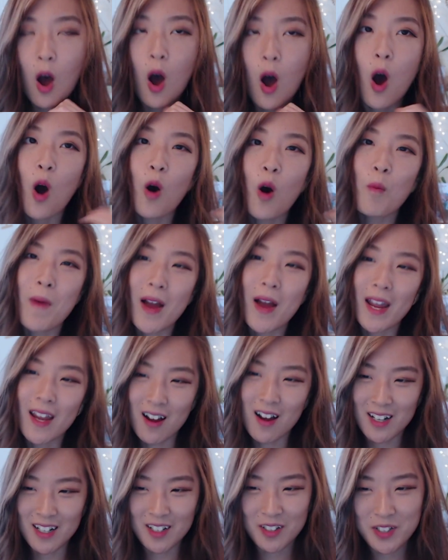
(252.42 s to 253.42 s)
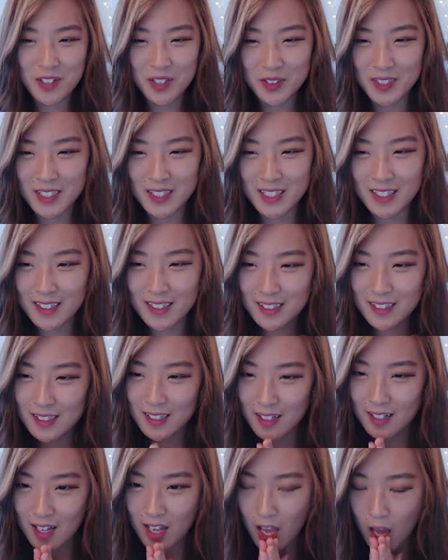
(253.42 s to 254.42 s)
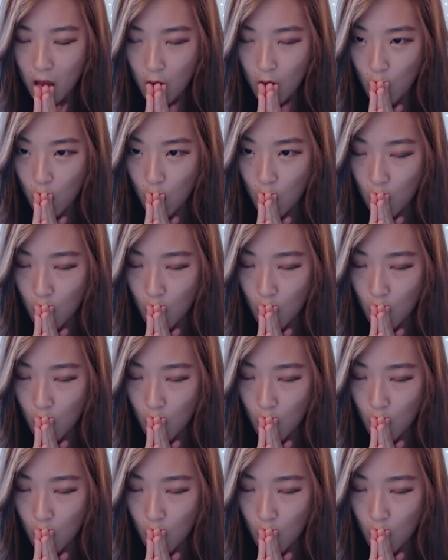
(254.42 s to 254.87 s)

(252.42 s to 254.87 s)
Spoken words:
Oh my god, acoustics. Okay.